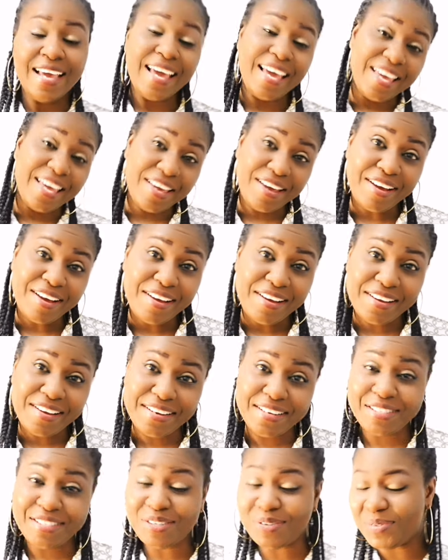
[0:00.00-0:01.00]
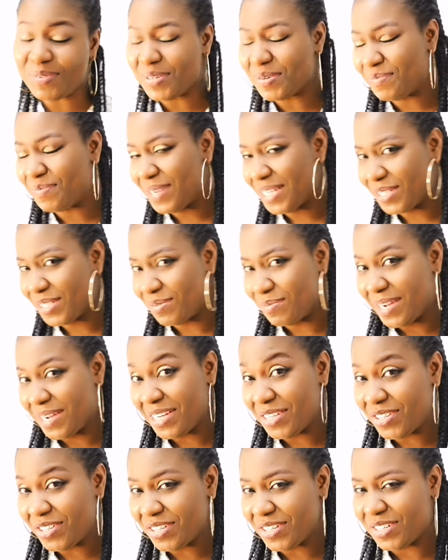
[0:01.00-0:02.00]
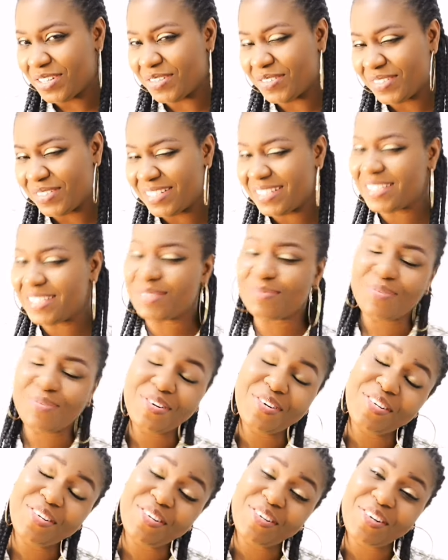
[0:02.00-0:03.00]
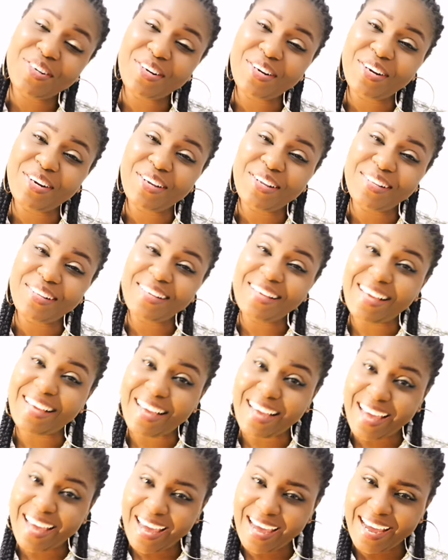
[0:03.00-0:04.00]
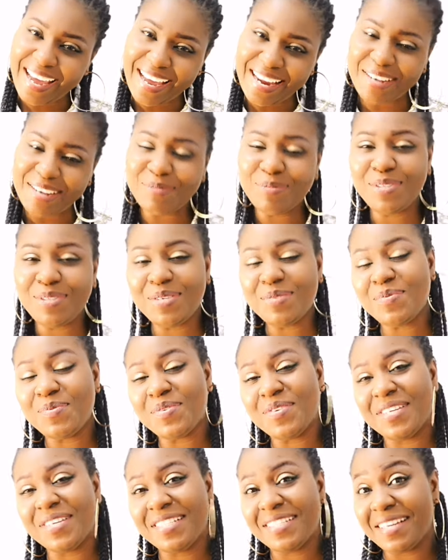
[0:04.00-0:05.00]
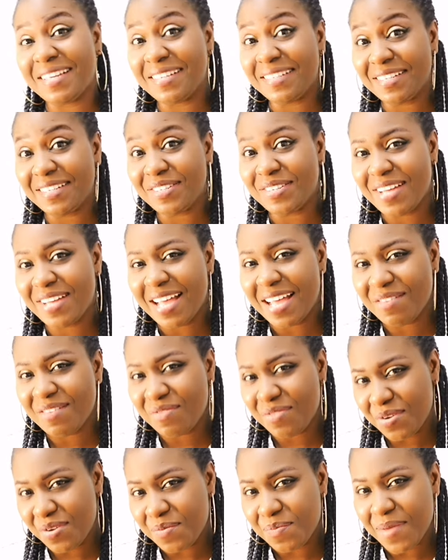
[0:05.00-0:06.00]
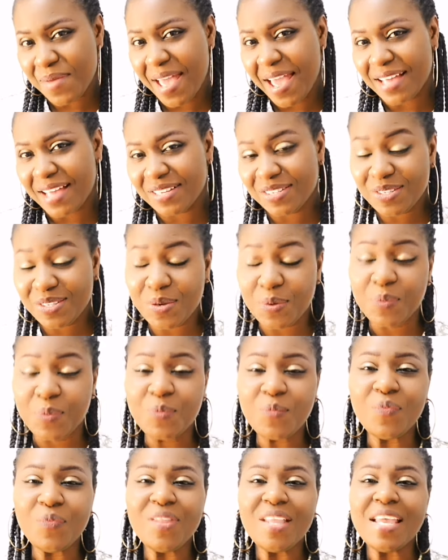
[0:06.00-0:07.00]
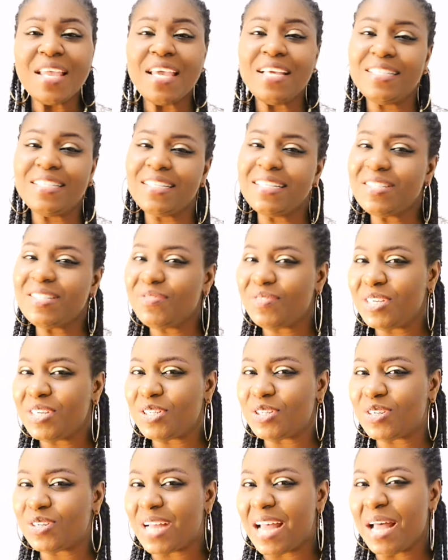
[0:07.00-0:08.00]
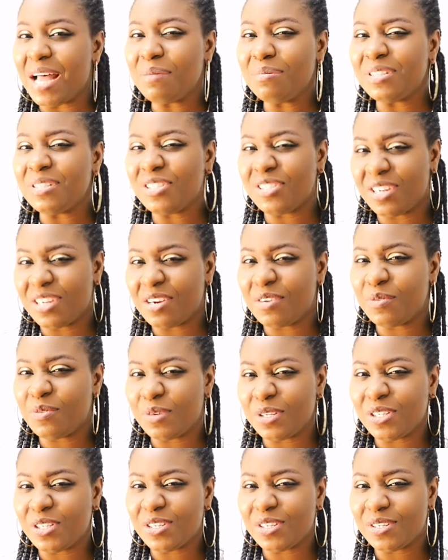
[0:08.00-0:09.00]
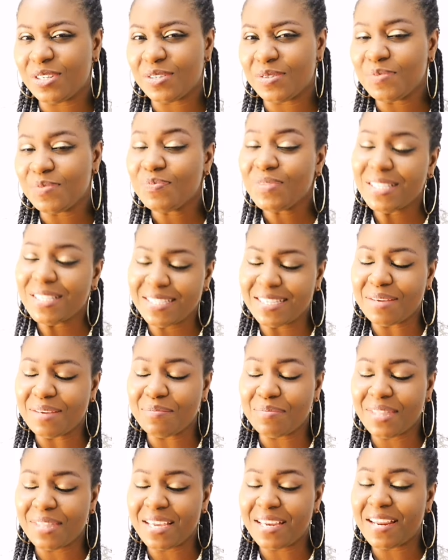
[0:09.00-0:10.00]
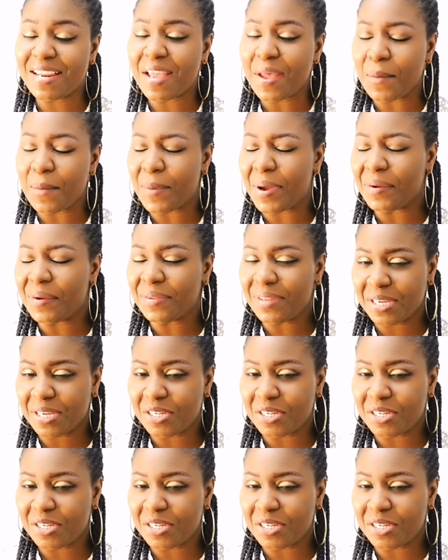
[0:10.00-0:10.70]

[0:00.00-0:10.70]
Hey guys, you're welcome back to my channel. This is Mary and your girl, and I'm super excited to have you back. So in today's video, I'll be sharing with you something about